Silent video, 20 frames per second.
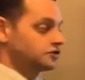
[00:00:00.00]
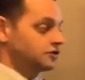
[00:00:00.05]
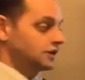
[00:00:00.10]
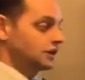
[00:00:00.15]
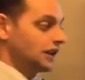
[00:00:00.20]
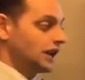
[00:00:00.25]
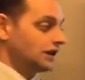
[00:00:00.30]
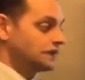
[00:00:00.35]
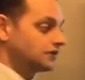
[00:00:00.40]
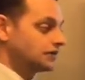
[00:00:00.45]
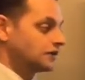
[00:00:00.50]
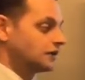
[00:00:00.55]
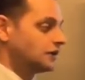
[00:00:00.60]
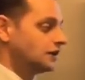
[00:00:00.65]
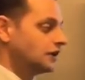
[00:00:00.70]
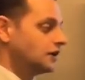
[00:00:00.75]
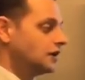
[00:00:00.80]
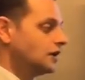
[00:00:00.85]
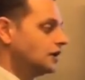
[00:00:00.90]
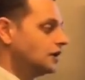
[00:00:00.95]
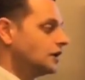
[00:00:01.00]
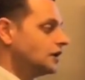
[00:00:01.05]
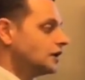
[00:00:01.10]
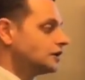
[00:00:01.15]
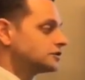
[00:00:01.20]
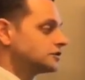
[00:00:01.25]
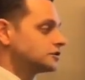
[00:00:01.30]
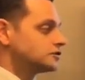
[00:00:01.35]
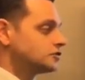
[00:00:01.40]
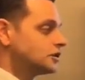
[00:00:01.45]
trend lines.
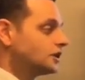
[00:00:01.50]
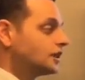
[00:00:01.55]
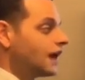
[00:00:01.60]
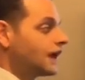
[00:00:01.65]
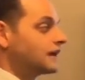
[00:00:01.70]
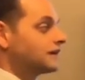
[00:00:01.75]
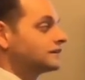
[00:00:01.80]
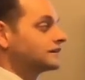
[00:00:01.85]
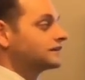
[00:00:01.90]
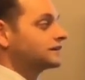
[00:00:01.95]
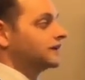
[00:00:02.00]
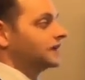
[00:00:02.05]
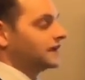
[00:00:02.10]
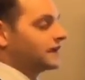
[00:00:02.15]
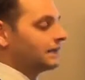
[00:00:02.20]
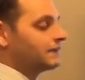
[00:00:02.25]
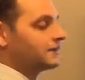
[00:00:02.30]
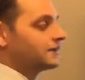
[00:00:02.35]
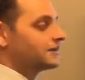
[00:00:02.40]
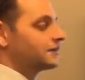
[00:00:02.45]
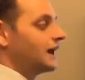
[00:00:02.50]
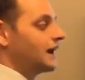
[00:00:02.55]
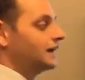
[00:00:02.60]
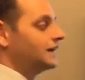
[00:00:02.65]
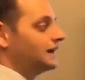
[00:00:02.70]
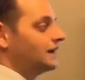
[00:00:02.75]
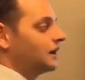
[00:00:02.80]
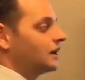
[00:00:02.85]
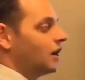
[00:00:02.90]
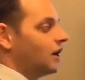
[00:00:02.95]
So trend lines give us an
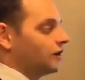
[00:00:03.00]
idea